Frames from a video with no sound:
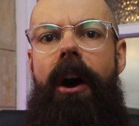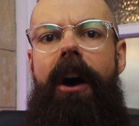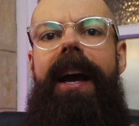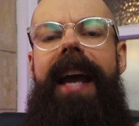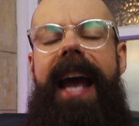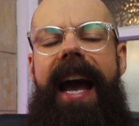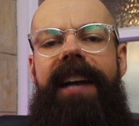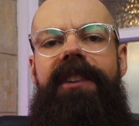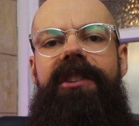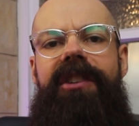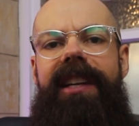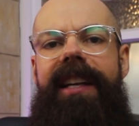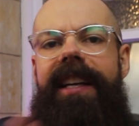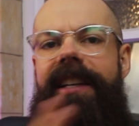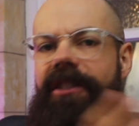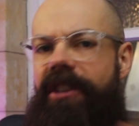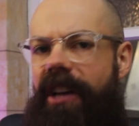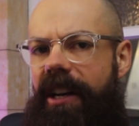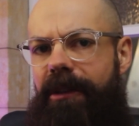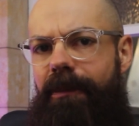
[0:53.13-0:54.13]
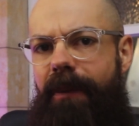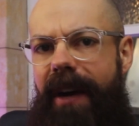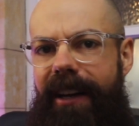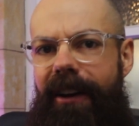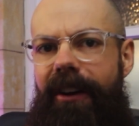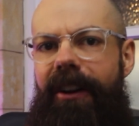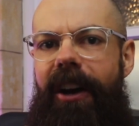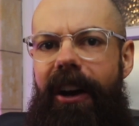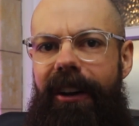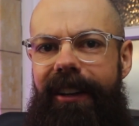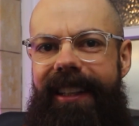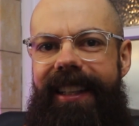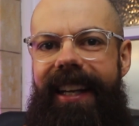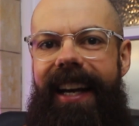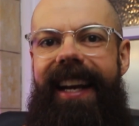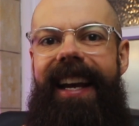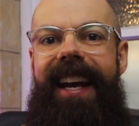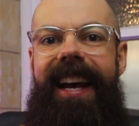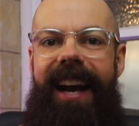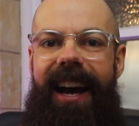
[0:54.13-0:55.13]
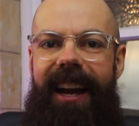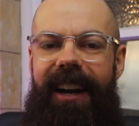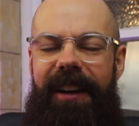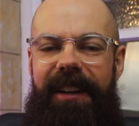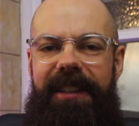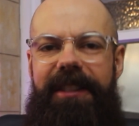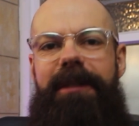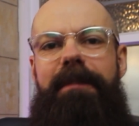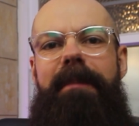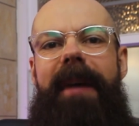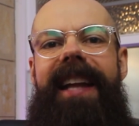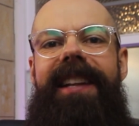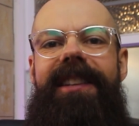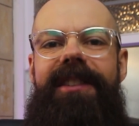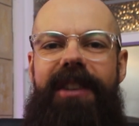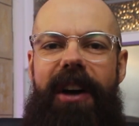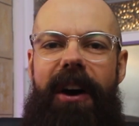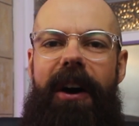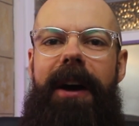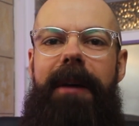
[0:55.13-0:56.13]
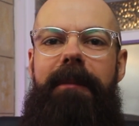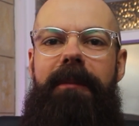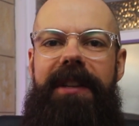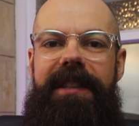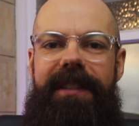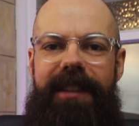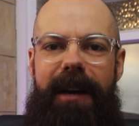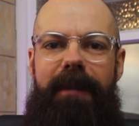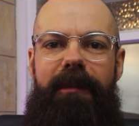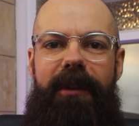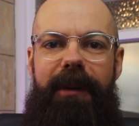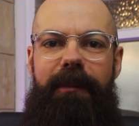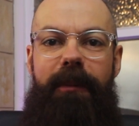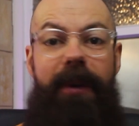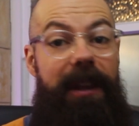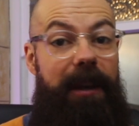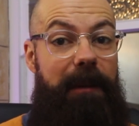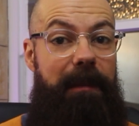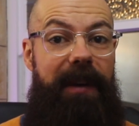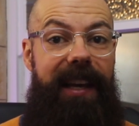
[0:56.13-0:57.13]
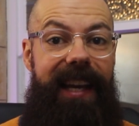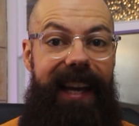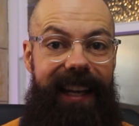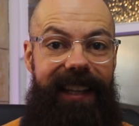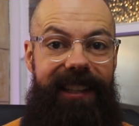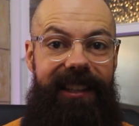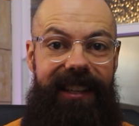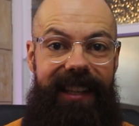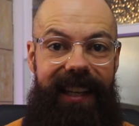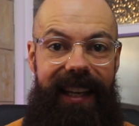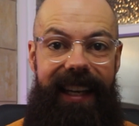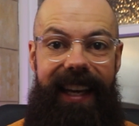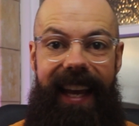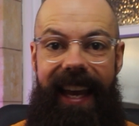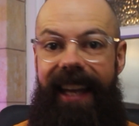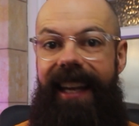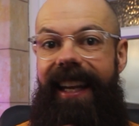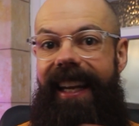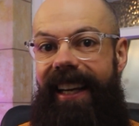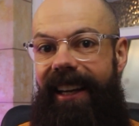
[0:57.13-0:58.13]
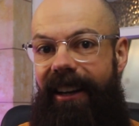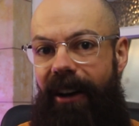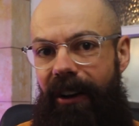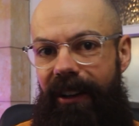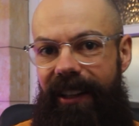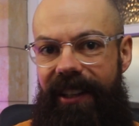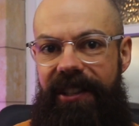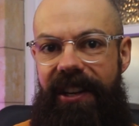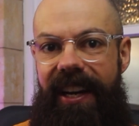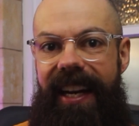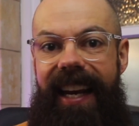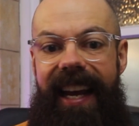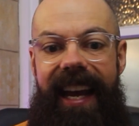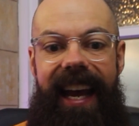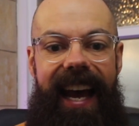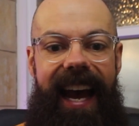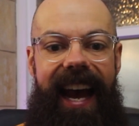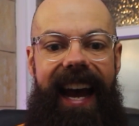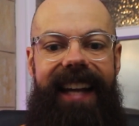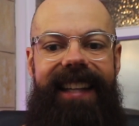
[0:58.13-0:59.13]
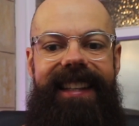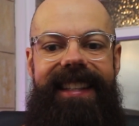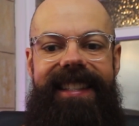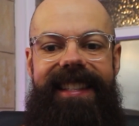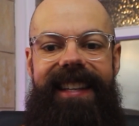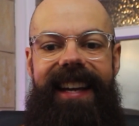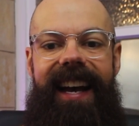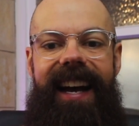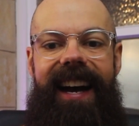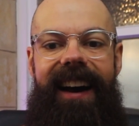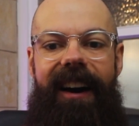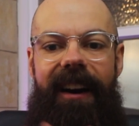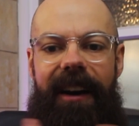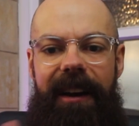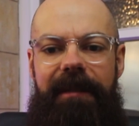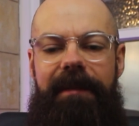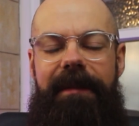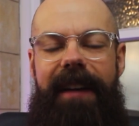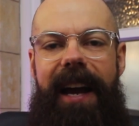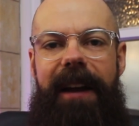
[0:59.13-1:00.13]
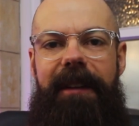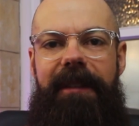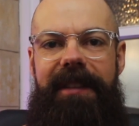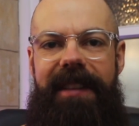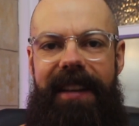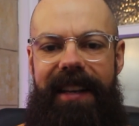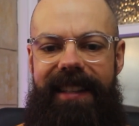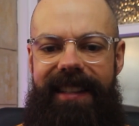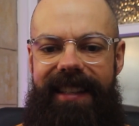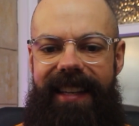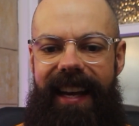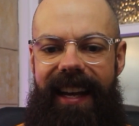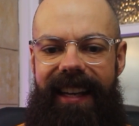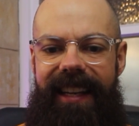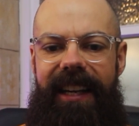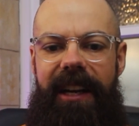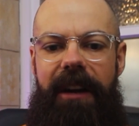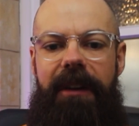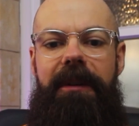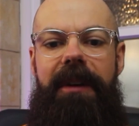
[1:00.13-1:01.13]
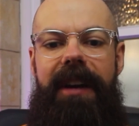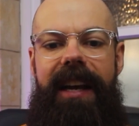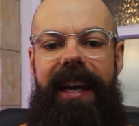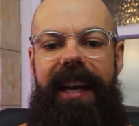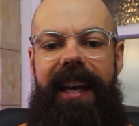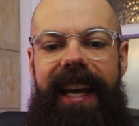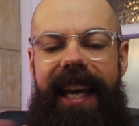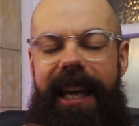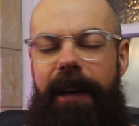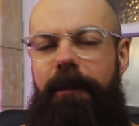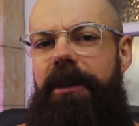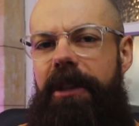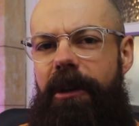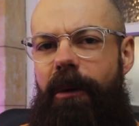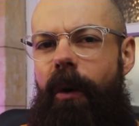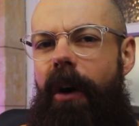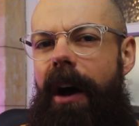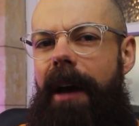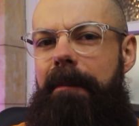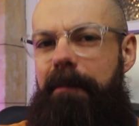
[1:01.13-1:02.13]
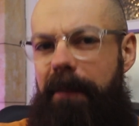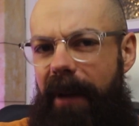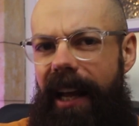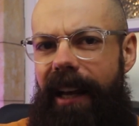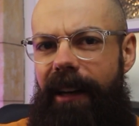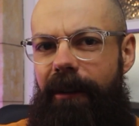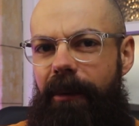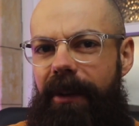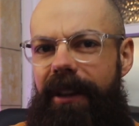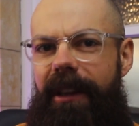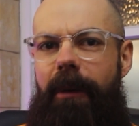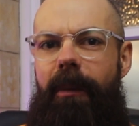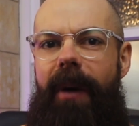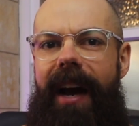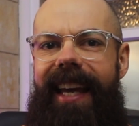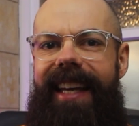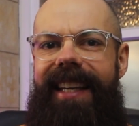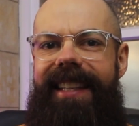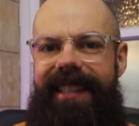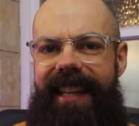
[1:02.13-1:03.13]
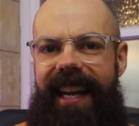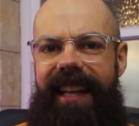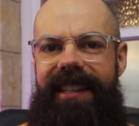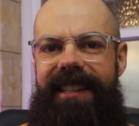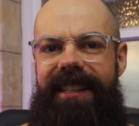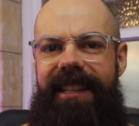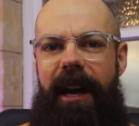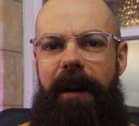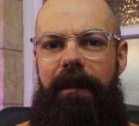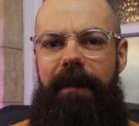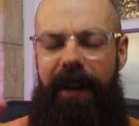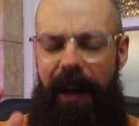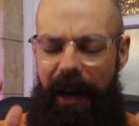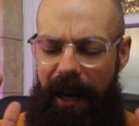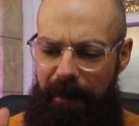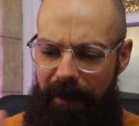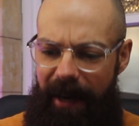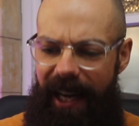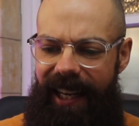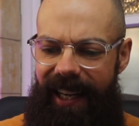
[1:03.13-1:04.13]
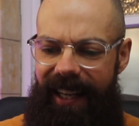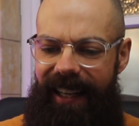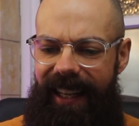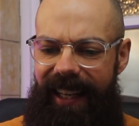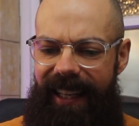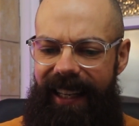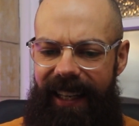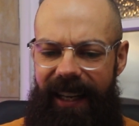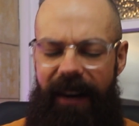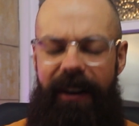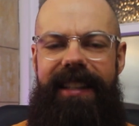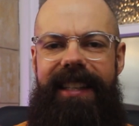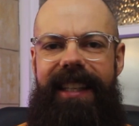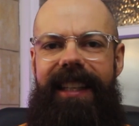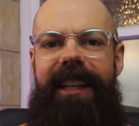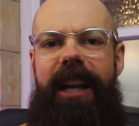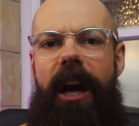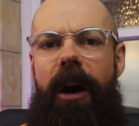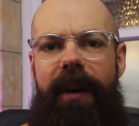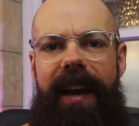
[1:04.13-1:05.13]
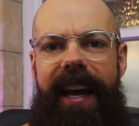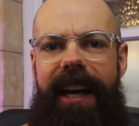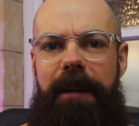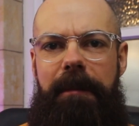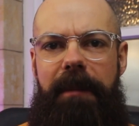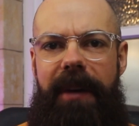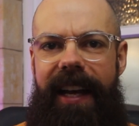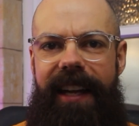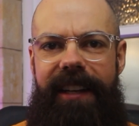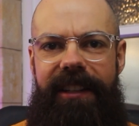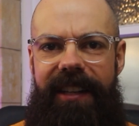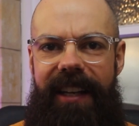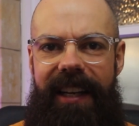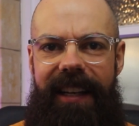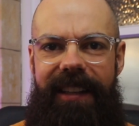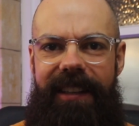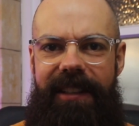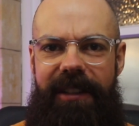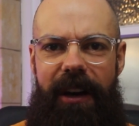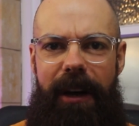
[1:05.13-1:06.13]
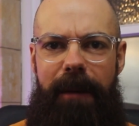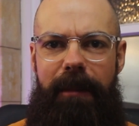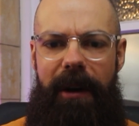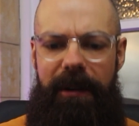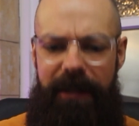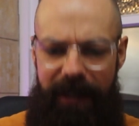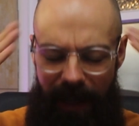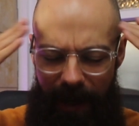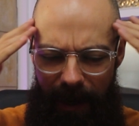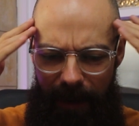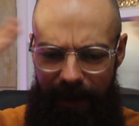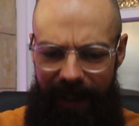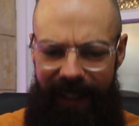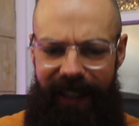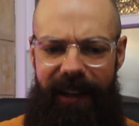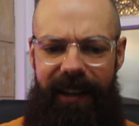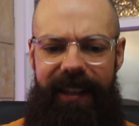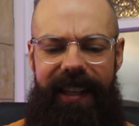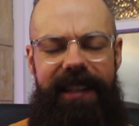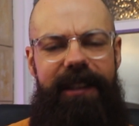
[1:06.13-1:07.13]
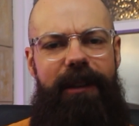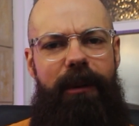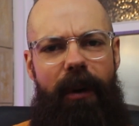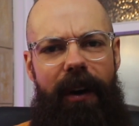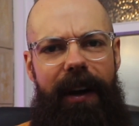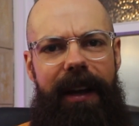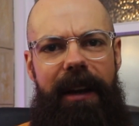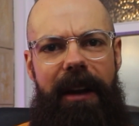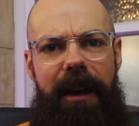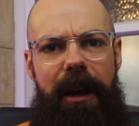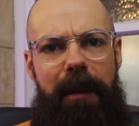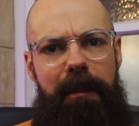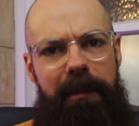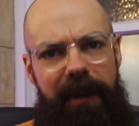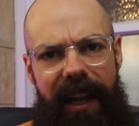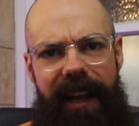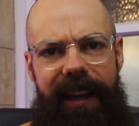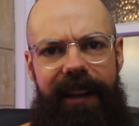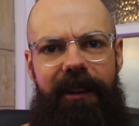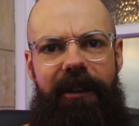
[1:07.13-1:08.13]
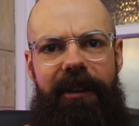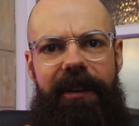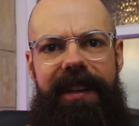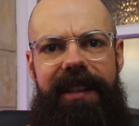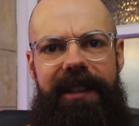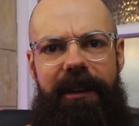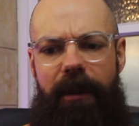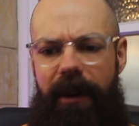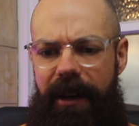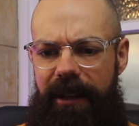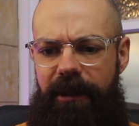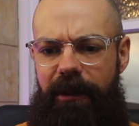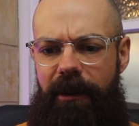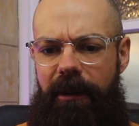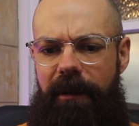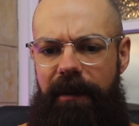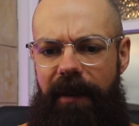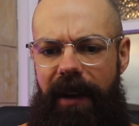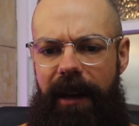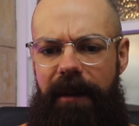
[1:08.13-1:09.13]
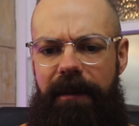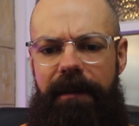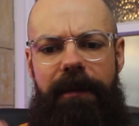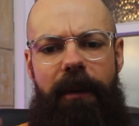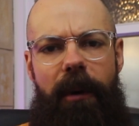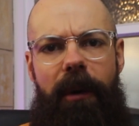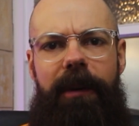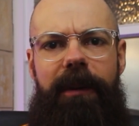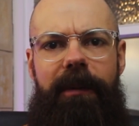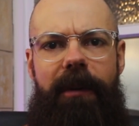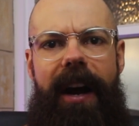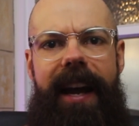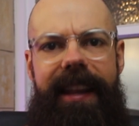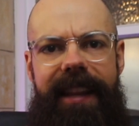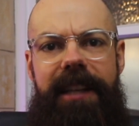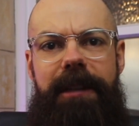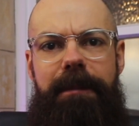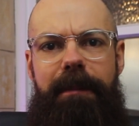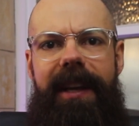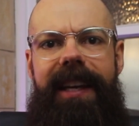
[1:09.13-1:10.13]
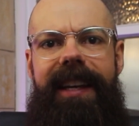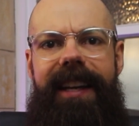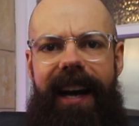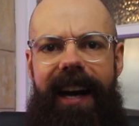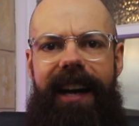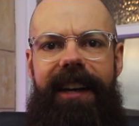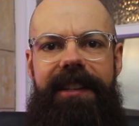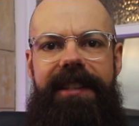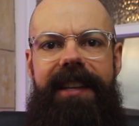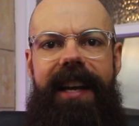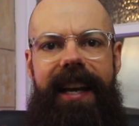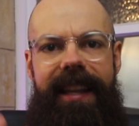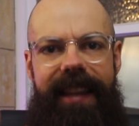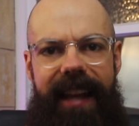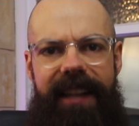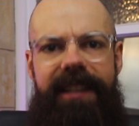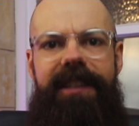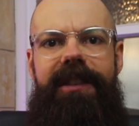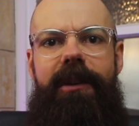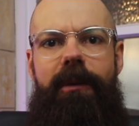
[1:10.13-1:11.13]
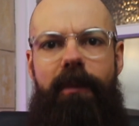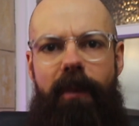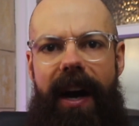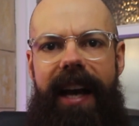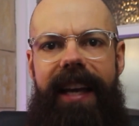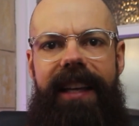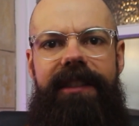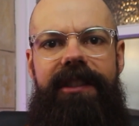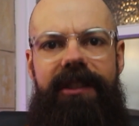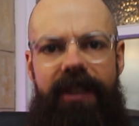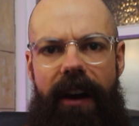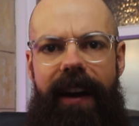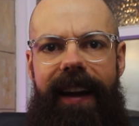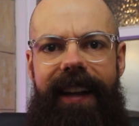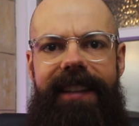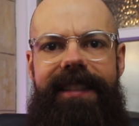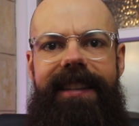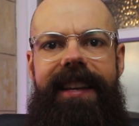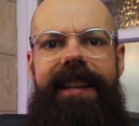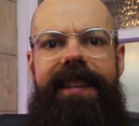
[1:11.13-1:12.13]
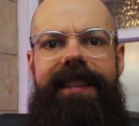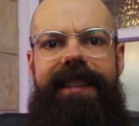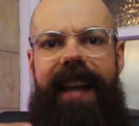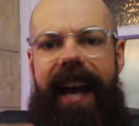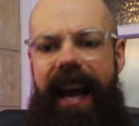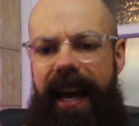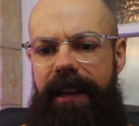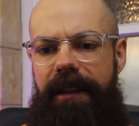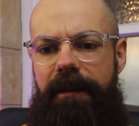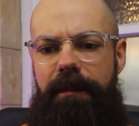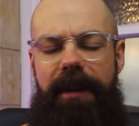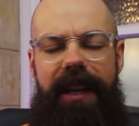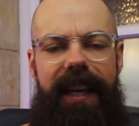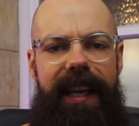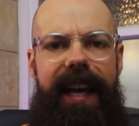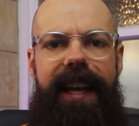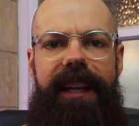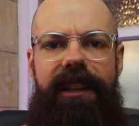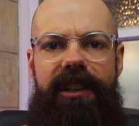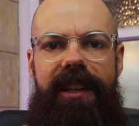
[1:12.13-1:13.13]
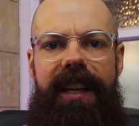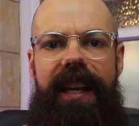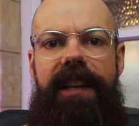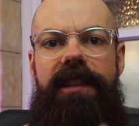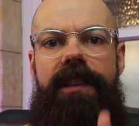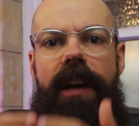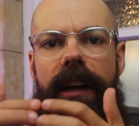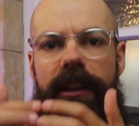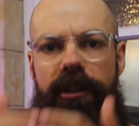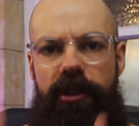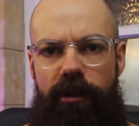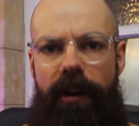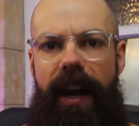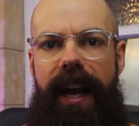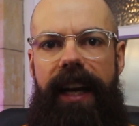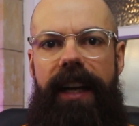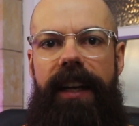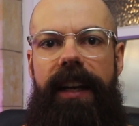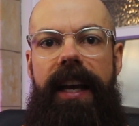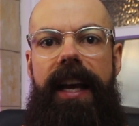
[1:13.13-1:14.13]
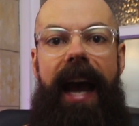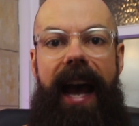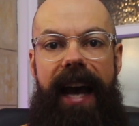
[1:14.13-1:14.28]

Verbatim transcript: I actually just went on holiday and I spent time with someone with a PhD in ecology and uh, I find that, uh, you know, he was quite blunt with the way he said stuff. And I immediately, you know, I didn't know he had a PhD at the time, but I was like, oh my God, he's quite blunt or he's quite sort of like forthright. And that's because that's the way scientists and PhDs are trained.